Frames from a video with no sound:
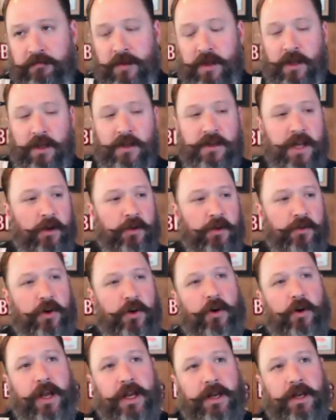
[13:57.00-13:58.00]
Now, is
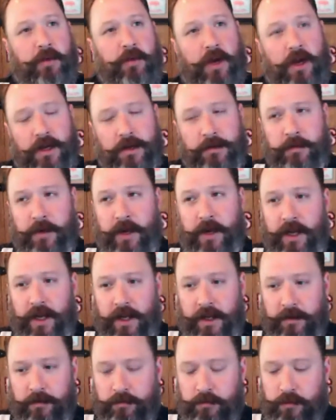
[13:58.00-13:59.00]
there a uh,
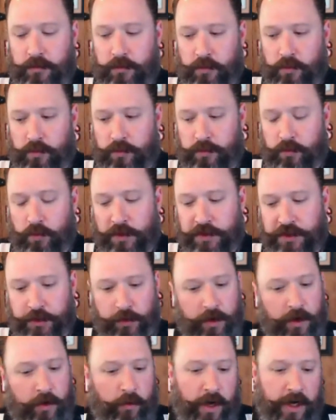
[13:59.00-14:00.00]
a what you
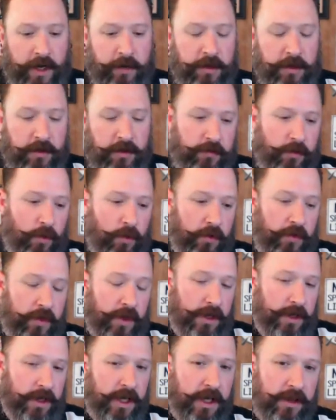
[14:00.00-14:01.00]
re recommend for the
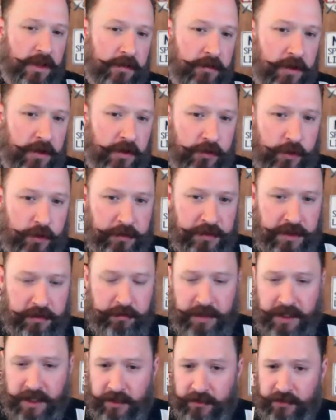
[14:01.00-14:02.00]
length of a description?
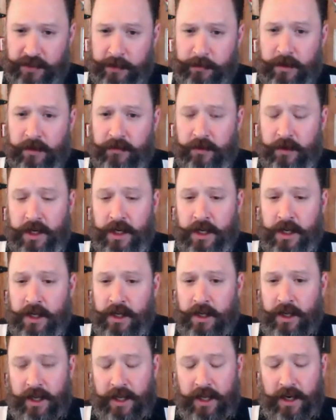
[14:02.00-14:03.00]
Because some of it,
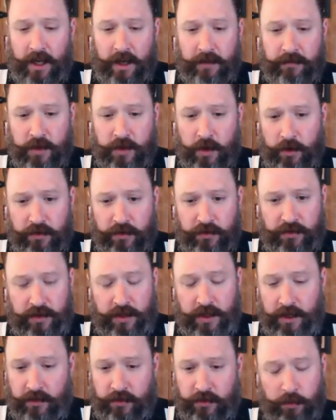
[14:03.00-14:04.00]
and I've noticed,
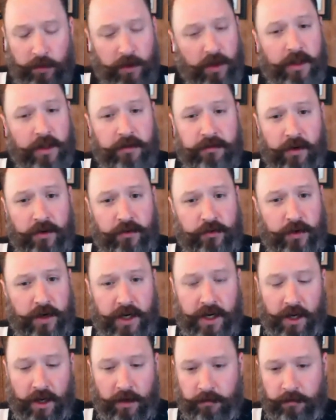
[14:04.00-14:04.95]
and it's really frustrating on